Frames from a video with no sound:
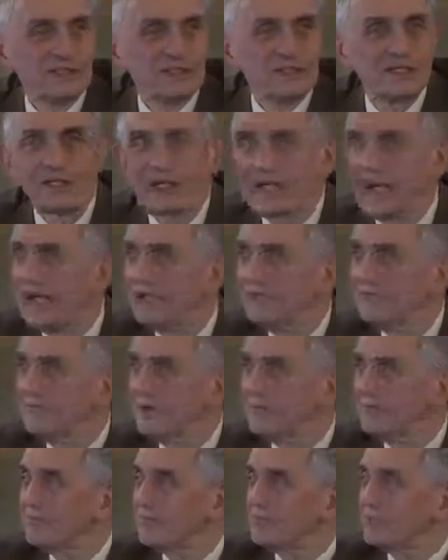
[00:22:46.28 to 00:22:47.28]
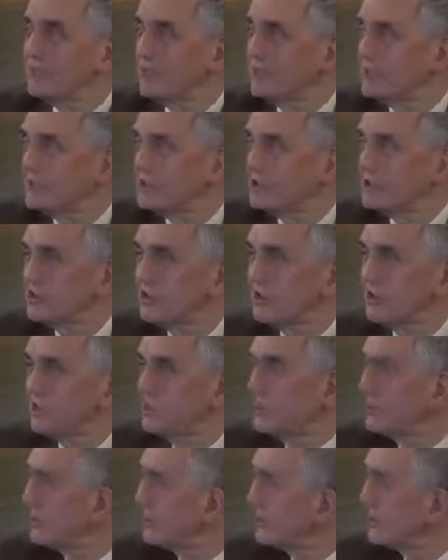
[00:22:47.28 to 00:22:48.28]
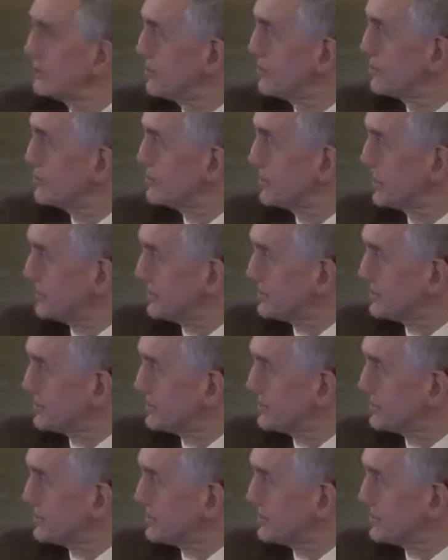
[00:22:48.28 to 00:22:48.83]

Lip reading: The can represents treaty avoidance.